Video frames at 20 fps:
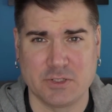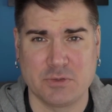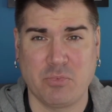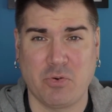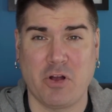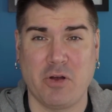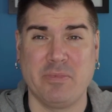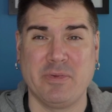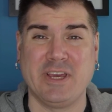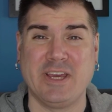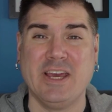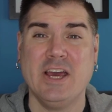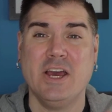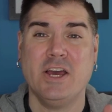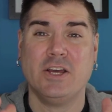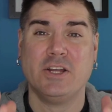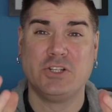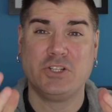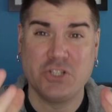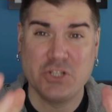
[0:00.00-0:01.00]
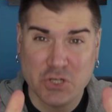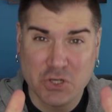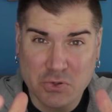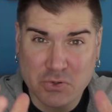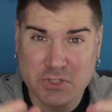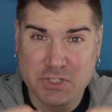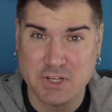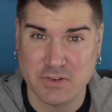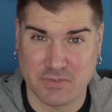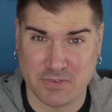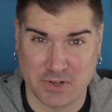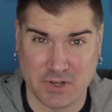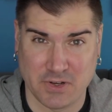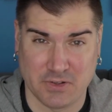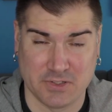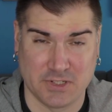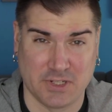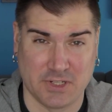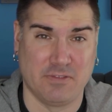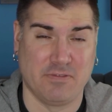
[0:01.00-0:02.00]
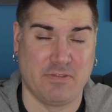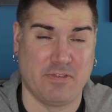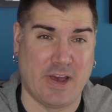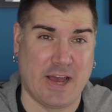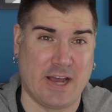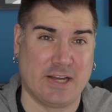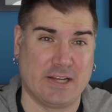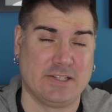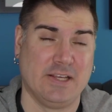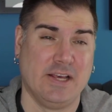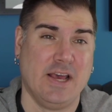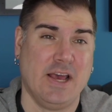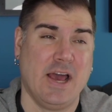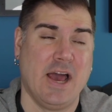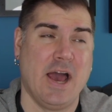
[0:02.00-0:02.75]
It's probably too difficult, in fact.